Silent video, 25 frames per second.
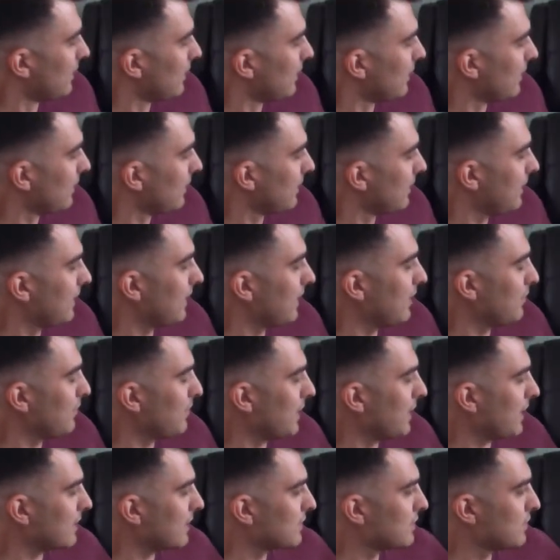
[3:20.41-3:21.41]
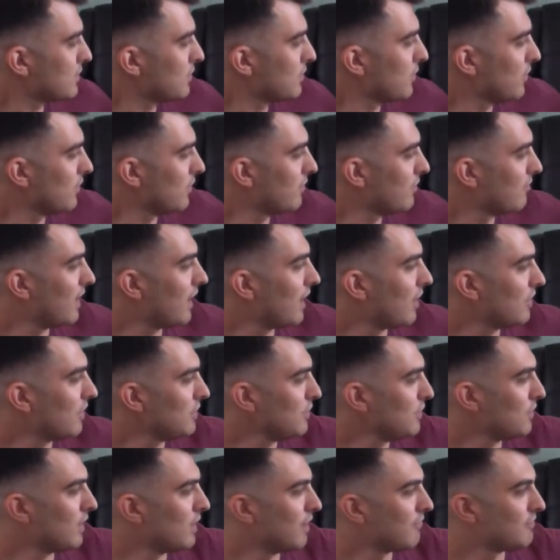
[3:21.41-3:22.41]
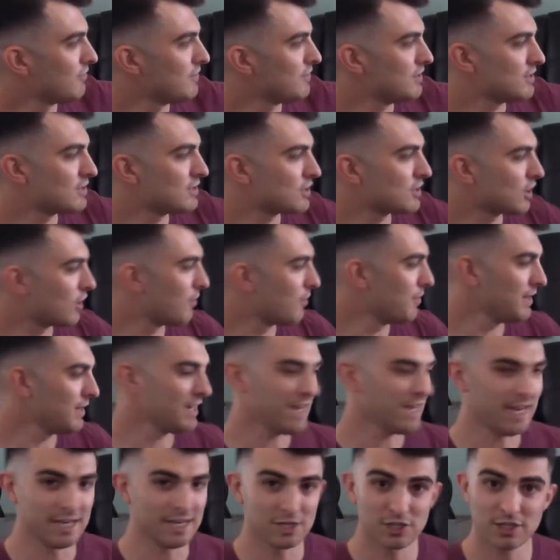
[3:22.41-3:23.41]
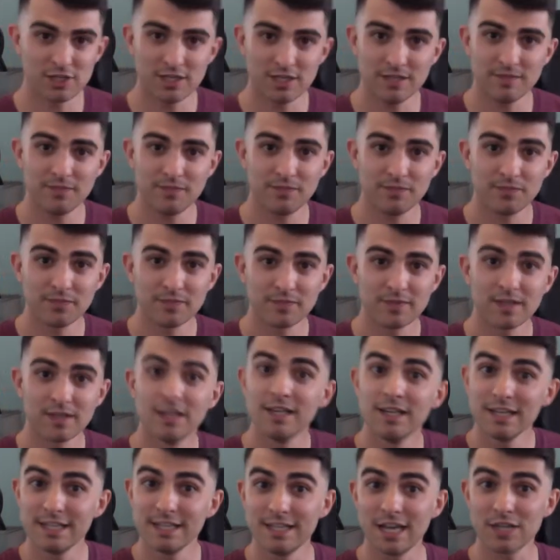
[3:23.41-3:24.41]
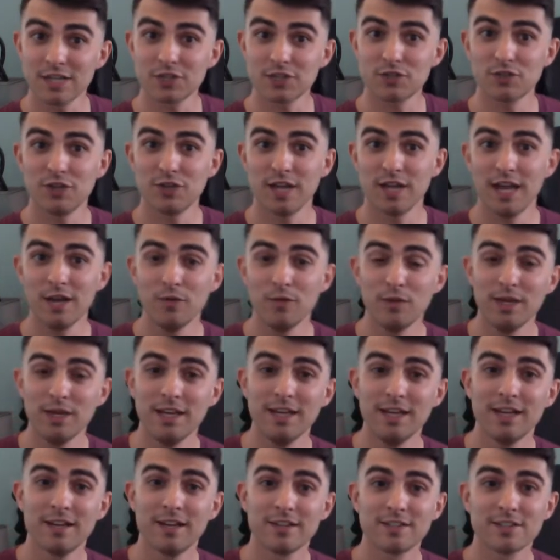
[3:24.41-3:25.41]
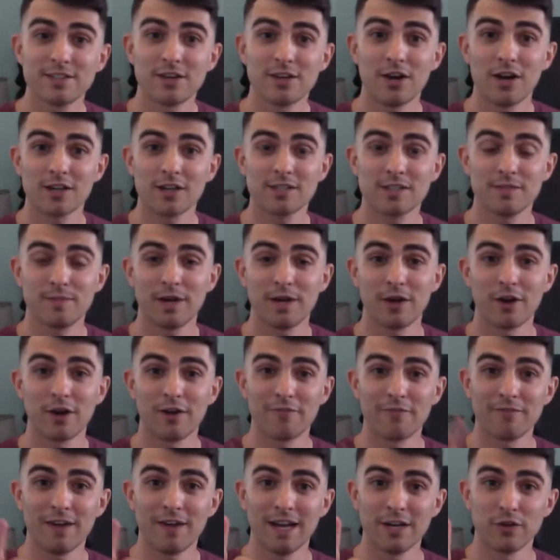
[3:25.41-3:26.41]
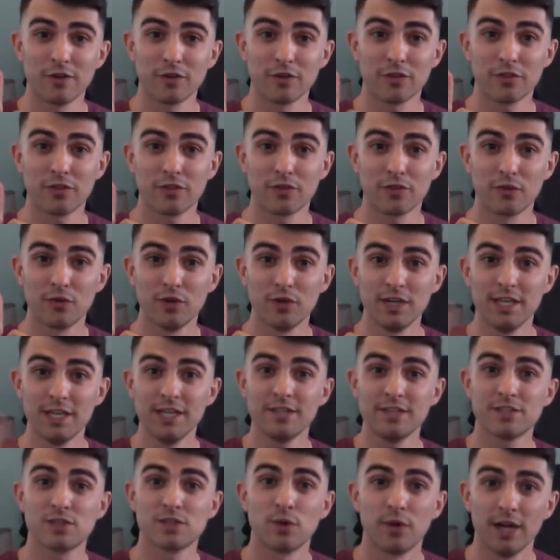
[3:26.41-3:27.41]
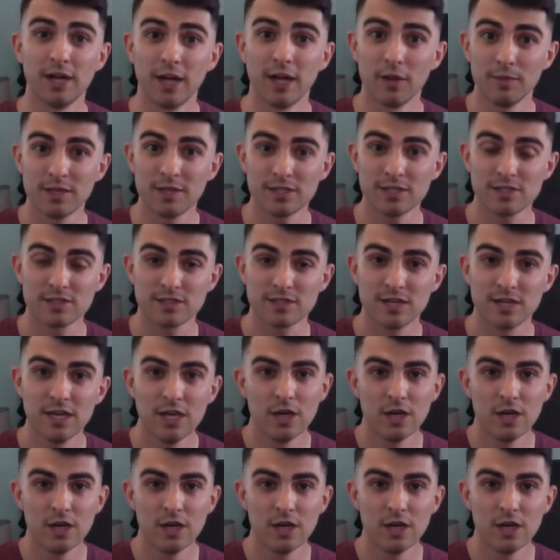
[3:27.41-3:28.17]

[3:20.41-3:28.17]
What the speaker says: Getting back to the value of determination. Yesterday, we talked about our final 3 story elements.